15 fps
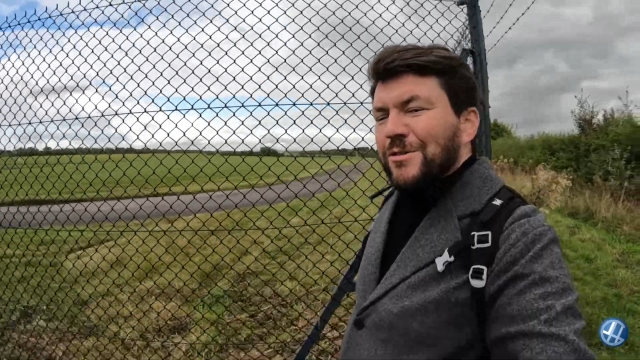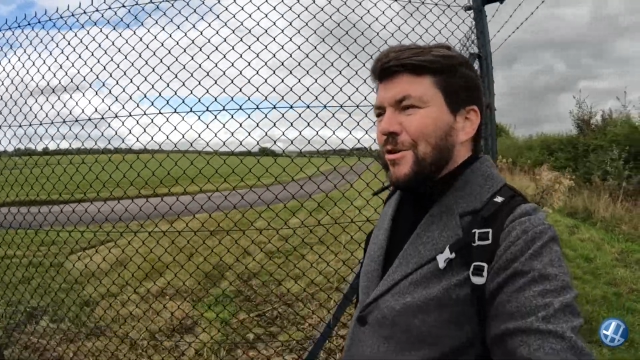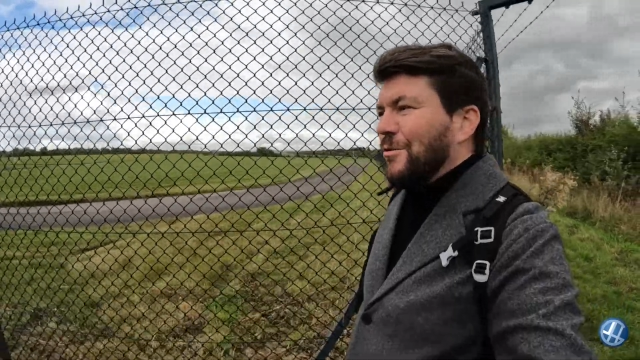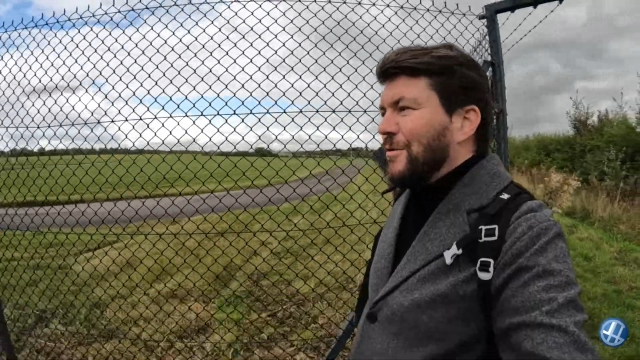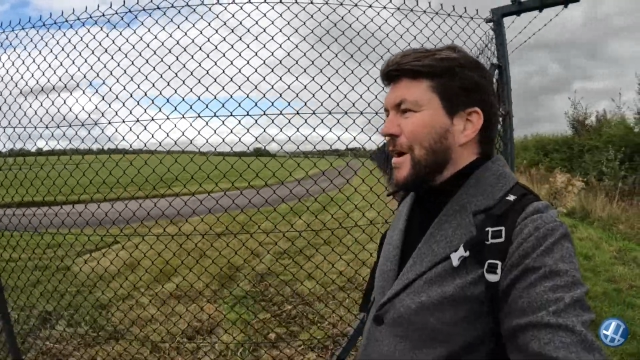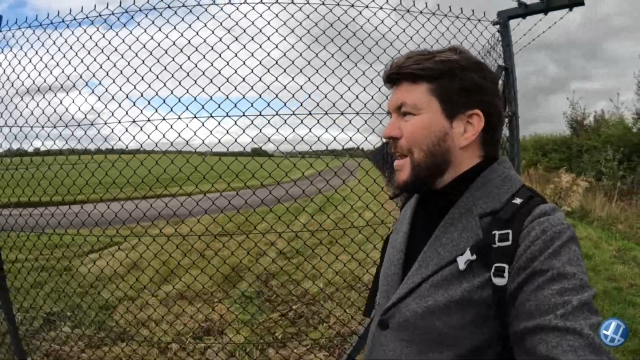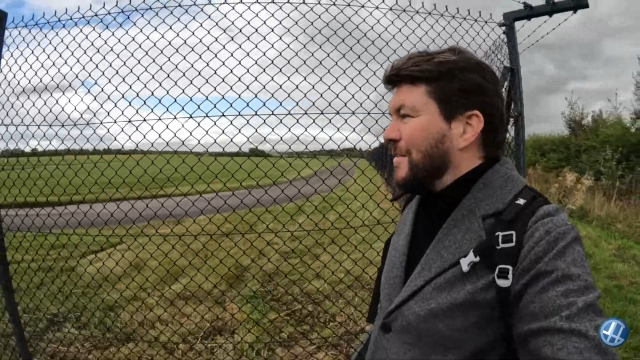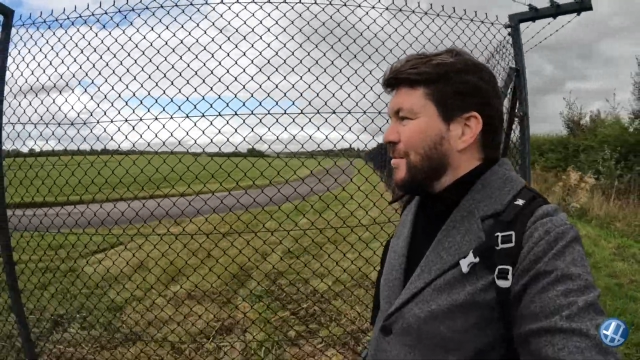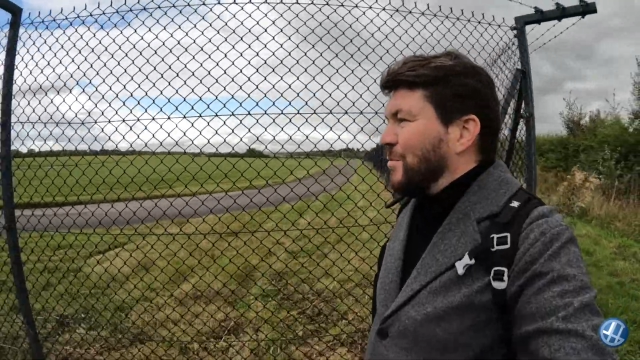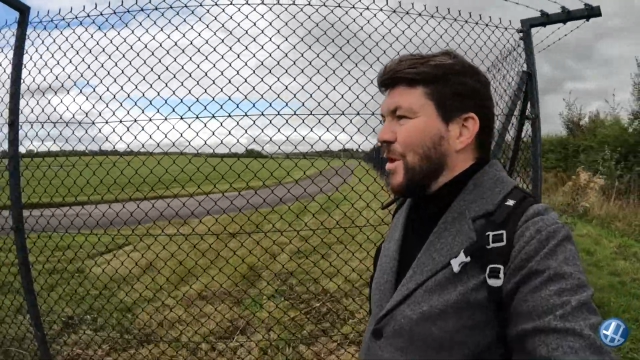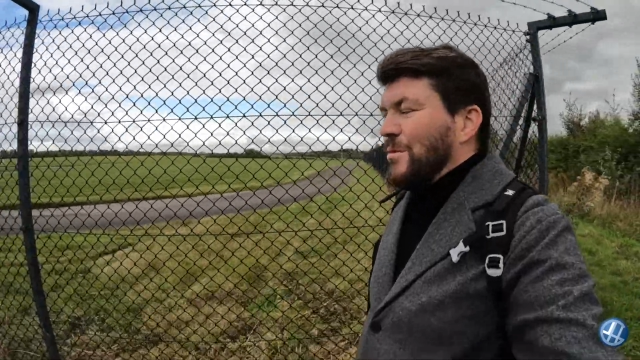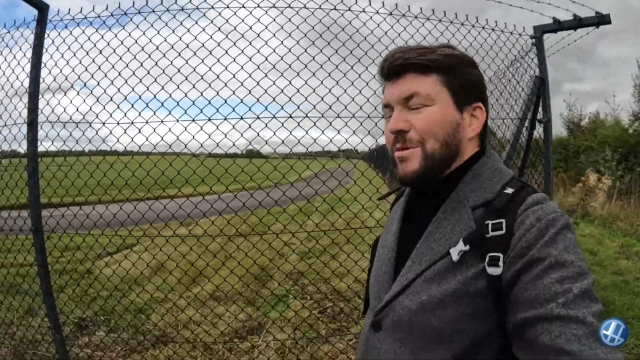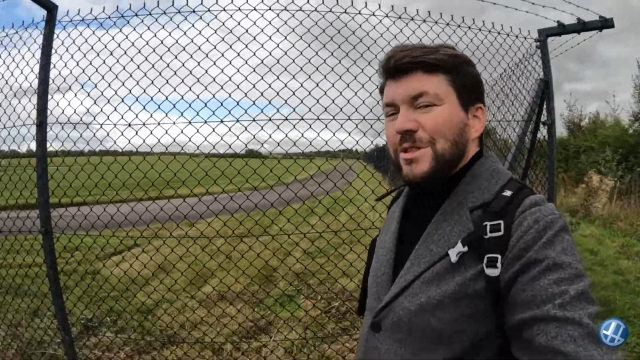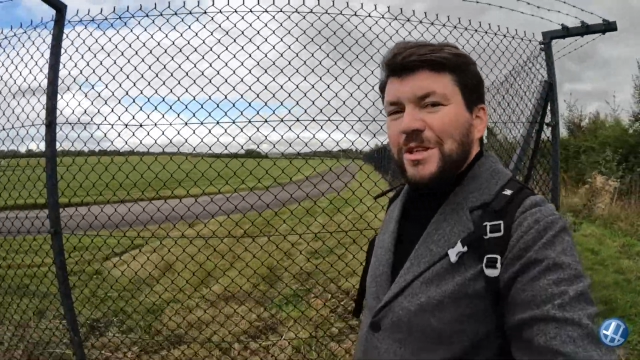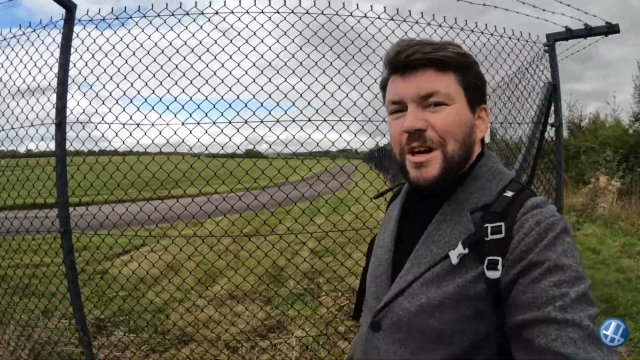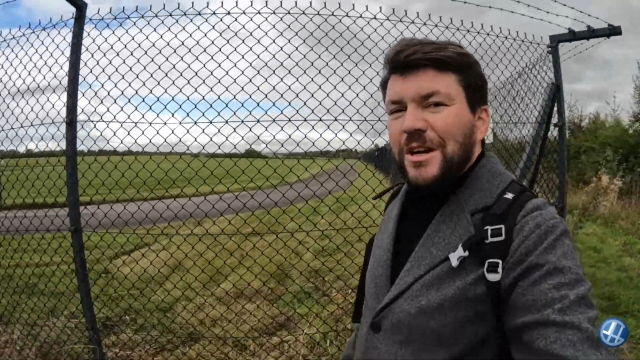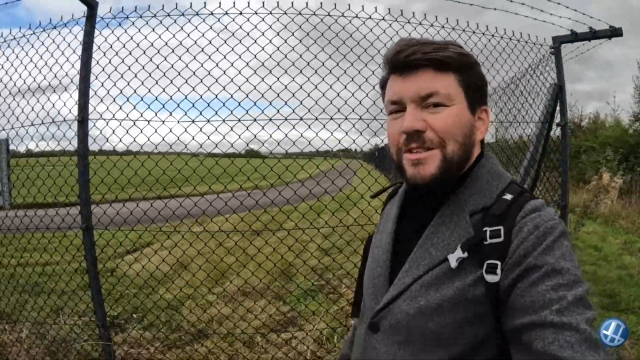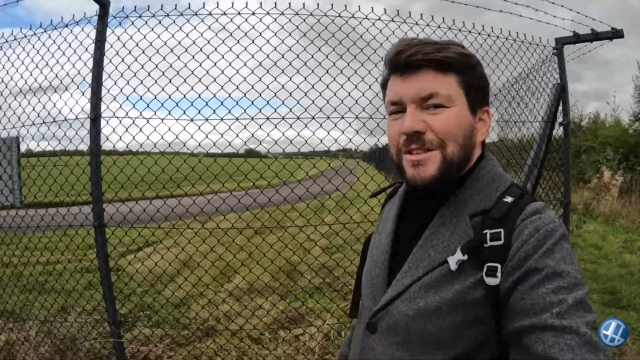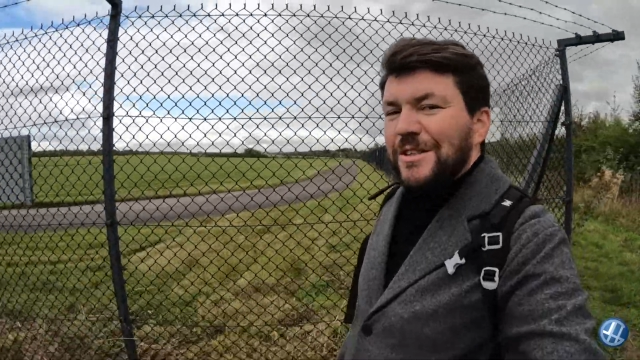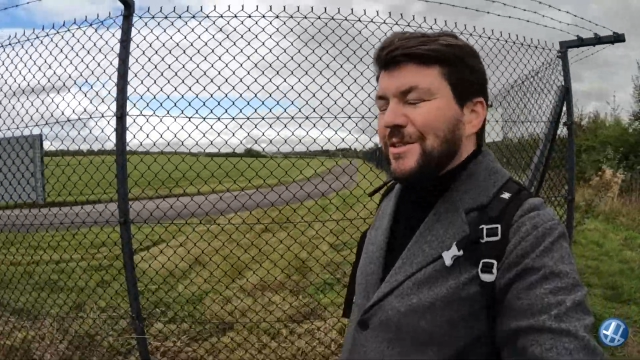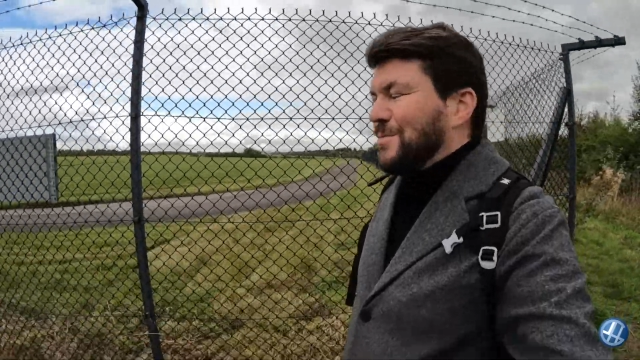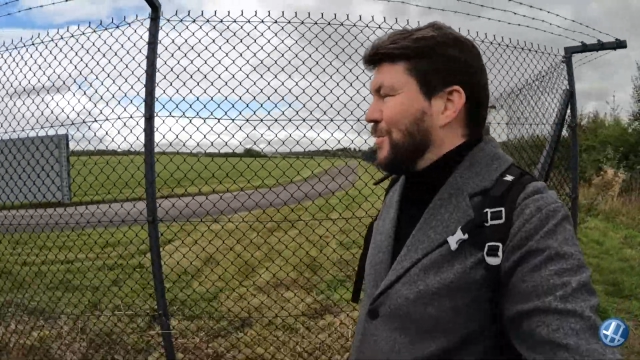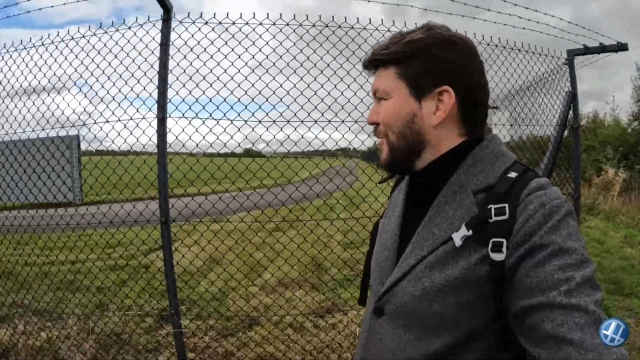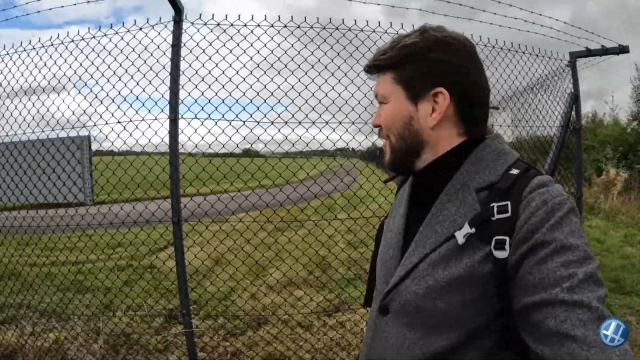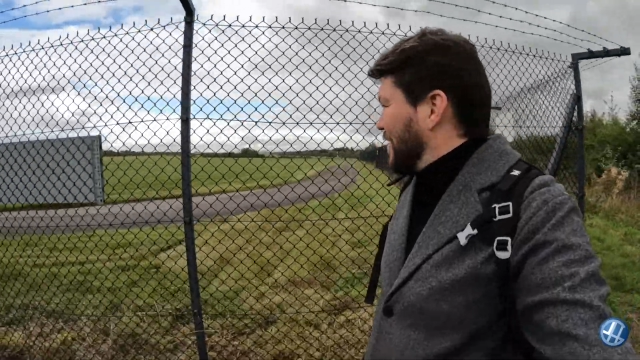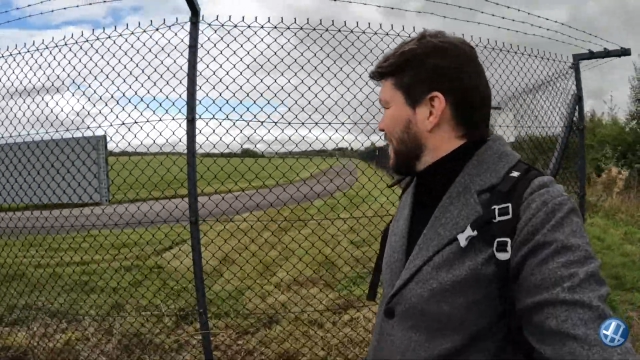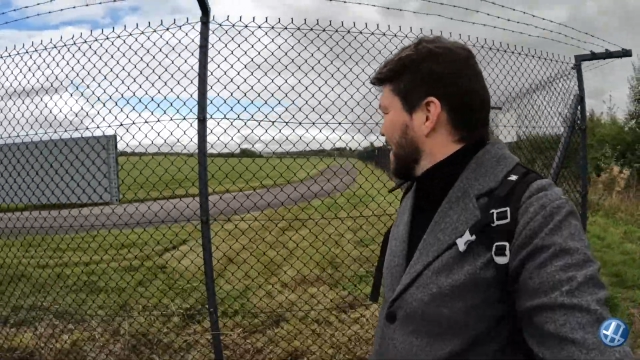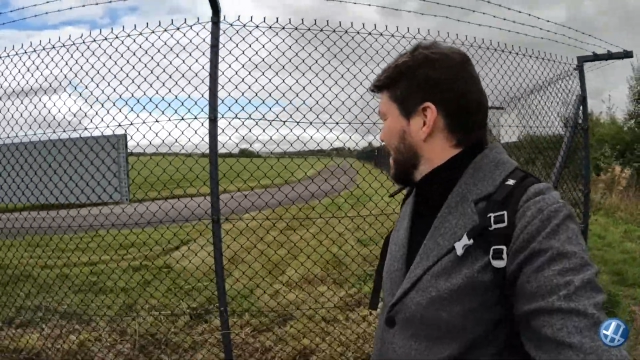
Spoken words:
already from where we started this walk.